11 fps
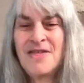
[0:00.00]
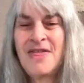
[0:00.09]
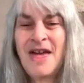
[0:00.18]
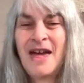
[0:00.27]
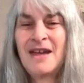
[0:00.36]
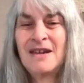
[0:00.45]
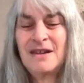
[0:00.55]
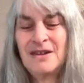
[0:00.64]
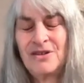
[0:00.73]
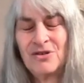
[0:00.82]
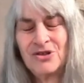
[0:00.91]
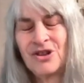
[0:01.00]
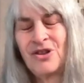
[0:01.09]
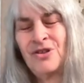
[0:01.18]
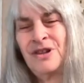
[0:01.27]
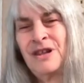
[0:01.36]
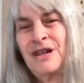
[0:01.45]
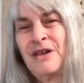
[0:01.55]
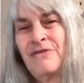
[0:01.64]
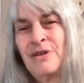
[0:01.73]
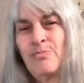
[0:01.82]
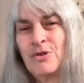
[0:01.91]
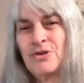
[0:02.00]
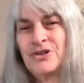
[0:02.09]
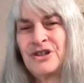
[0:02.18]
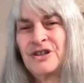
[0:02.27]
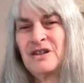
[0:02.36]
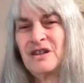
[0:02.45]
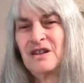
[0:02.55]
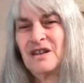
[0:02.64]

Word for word: that there's good in every person,